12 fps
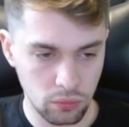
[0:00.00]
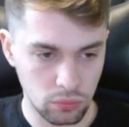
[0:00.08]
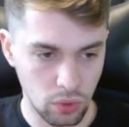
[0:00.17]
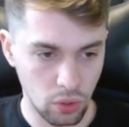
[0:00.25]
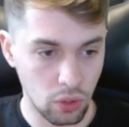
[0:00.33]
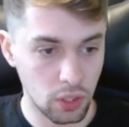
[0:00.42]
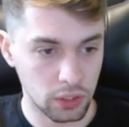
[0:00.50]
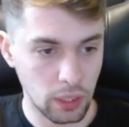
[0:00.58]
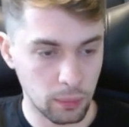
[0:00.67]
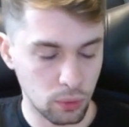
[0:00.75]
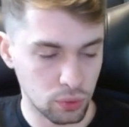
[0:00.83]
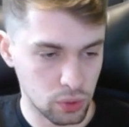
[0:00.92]
longer
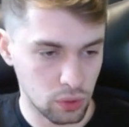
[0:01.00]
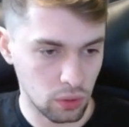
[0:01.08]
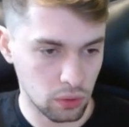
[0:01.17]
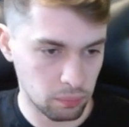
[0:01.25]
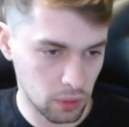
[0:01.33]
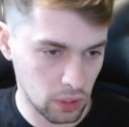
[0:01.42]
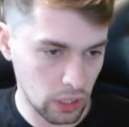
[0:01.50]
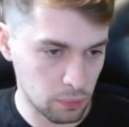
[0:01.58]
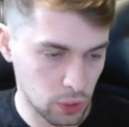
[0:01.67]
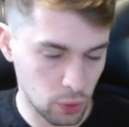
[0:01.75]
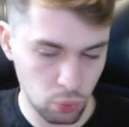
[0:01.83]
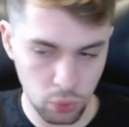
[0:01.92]
time control,
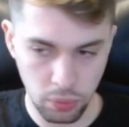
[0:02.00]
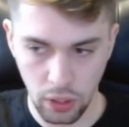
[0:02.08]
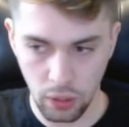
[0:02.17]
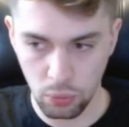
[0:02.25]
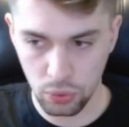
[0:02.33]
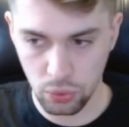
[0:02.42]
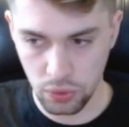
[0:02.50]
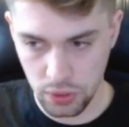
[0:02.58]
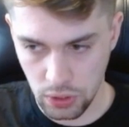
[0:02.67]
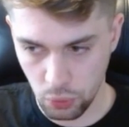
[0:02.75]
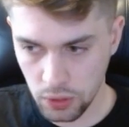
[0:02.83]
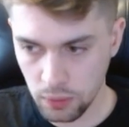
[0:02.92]
perhaps he would be able to
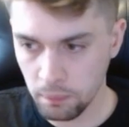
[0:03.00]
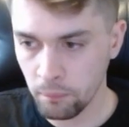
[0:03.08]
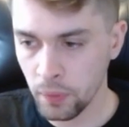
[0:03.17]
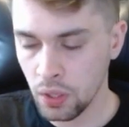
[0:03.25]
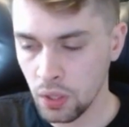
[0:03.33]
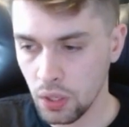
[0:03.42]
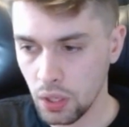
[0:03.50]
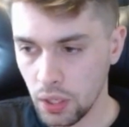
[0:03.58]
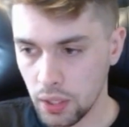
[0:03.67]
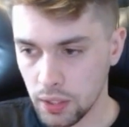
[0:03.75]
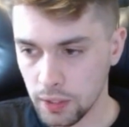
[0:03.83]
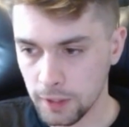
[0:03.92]
easily win.
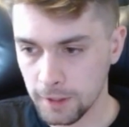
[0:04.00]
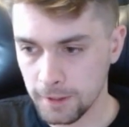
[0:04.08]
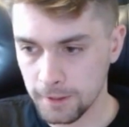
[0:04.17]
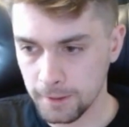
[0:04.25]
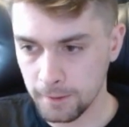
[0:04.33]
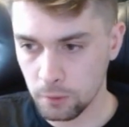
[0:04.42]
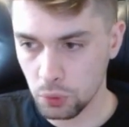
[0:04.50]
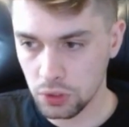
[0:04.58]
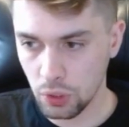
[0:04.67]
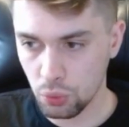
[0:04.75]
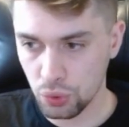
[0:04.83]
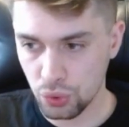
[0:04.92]
And what
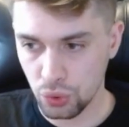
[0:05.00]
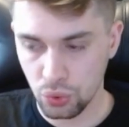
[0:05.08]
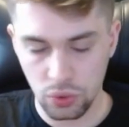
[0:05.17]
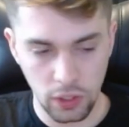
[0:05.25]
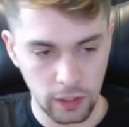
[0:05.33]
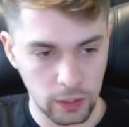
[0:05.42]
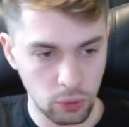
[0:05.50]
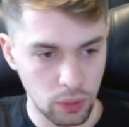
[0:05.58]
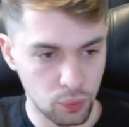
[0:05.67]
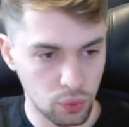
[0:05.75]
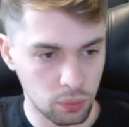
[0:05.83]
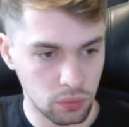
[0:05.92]
I want you to take away
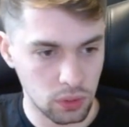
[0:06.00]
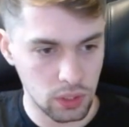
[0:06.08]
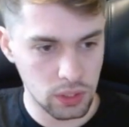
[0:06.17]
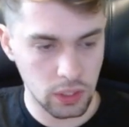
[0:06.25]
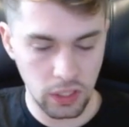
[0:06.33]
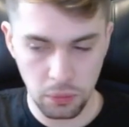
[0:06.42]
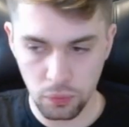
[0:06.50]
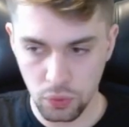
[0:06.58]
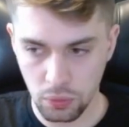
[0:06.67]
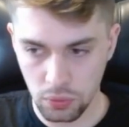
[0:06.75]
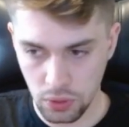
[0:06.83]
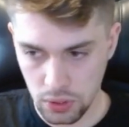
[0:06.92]
from this game,
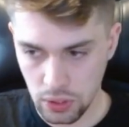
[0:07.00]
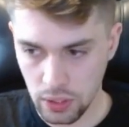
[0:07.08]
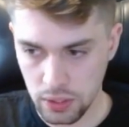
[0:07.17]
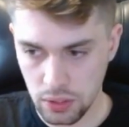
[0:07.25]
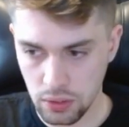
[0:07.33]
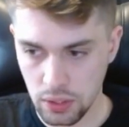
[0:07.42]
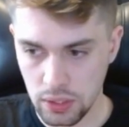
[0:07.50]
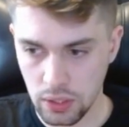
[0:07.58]
from this lesson, is